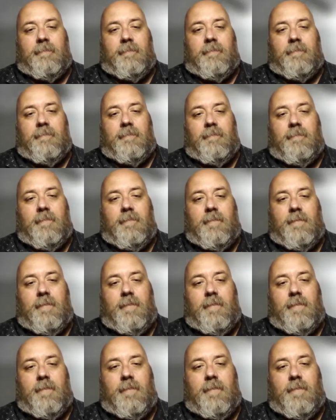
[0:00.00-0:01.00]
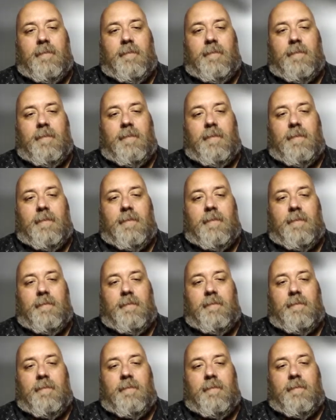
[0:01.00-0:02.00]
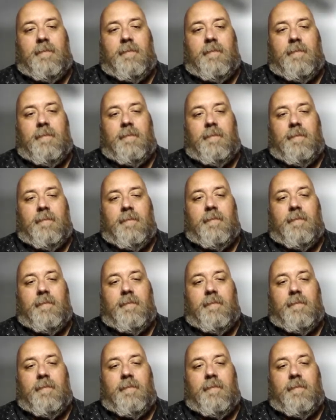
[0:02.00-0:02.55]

(not speaking)